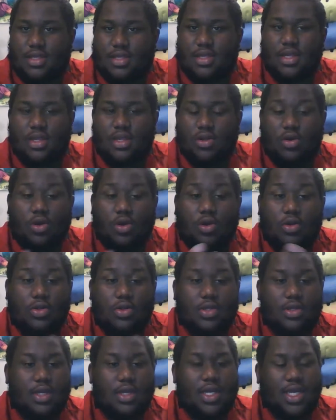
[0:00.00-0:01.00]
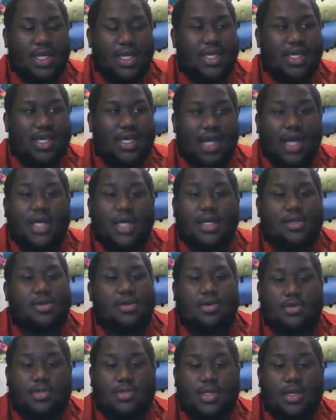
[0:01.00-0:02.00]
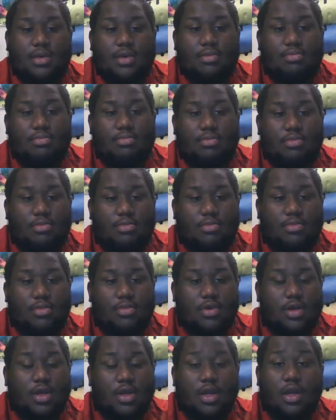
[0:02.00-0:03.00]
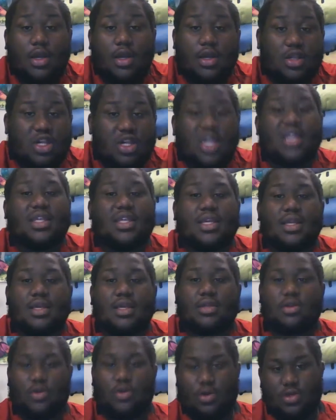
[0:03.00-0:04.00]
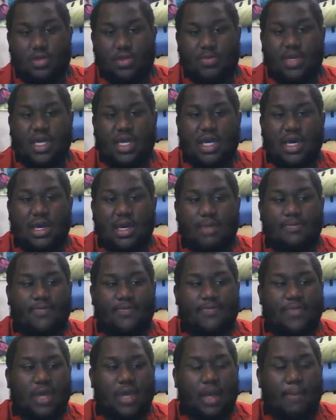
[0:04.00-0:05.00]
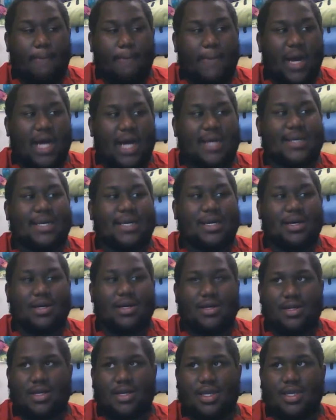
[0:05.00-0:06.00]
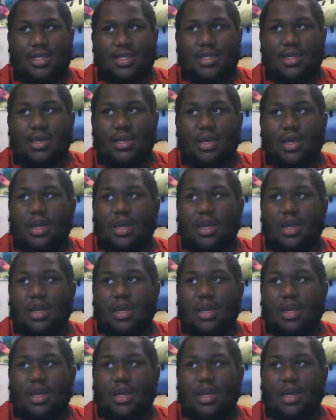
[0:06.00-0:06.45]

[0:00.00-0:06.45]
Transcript: An old, young adult chasing his goal to become a manga artist.